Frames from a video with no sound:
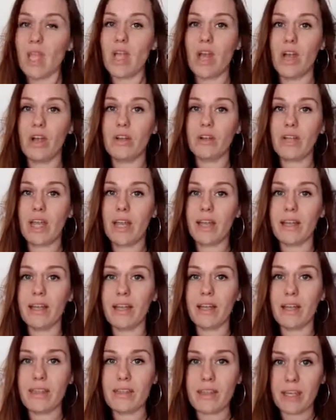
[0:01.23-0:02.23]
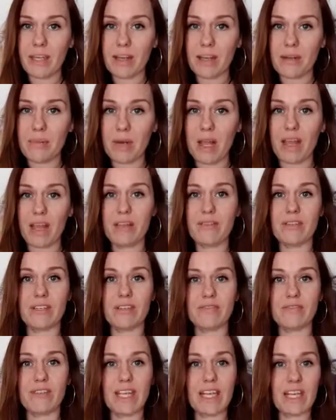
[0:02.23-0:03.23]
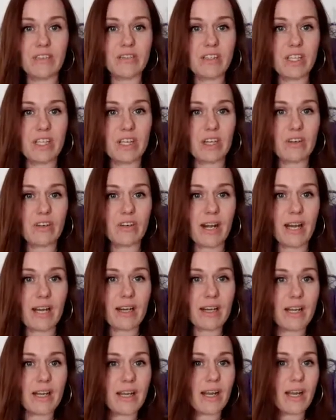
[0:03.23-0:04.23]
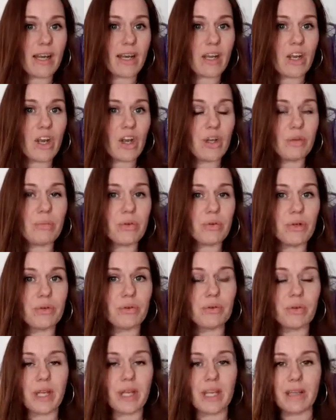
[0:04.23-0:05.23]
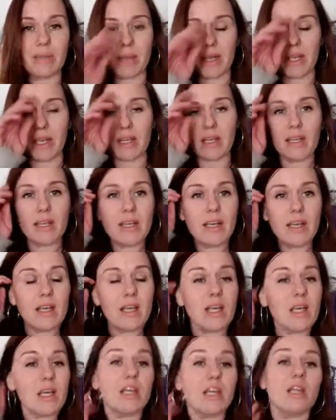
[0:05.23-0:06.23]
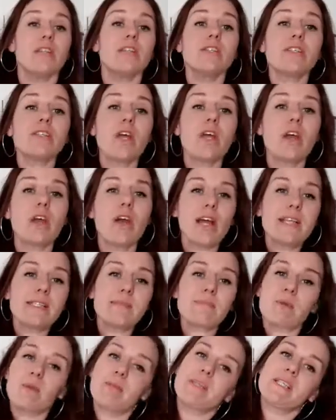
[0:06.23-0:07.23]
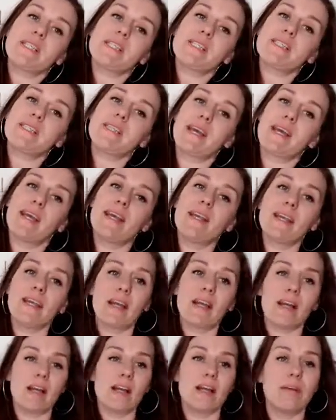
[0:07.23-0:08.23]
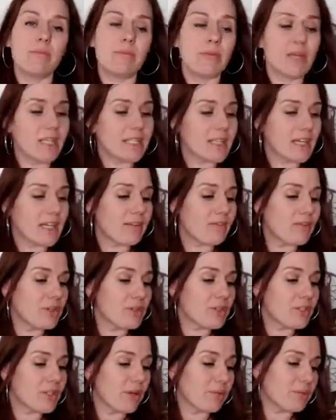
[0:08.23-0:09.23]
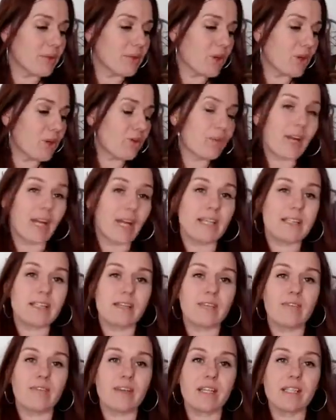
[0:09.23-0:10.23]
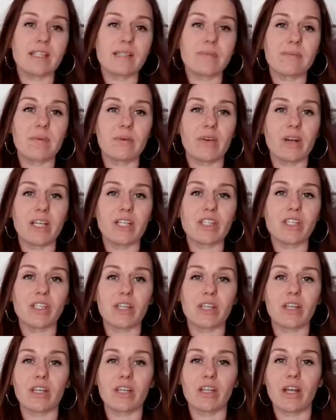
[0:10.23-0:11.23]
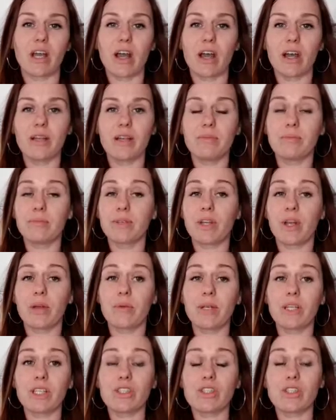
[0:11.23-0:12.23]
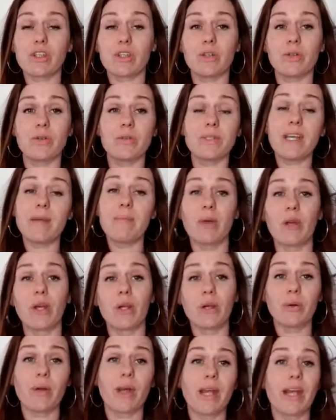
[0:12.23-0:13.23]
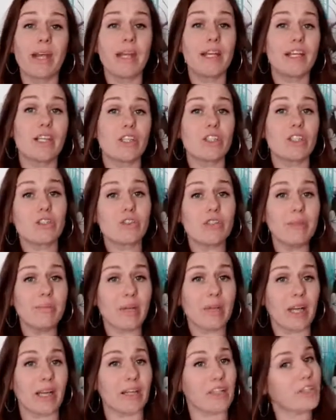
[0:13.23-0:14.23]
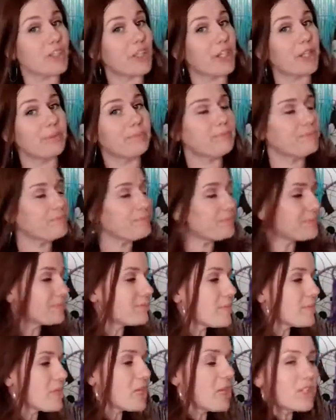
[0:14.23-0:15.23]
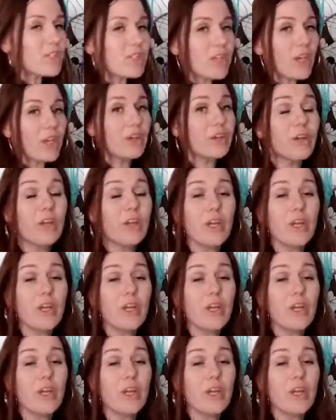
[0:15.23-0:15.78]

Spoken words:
Okay, I think I'm live and I think I've done it correctly, and I hope you can all hear me. So as promised today, to give you some creative inspiration, I'm going to demo a dreamcatcher. So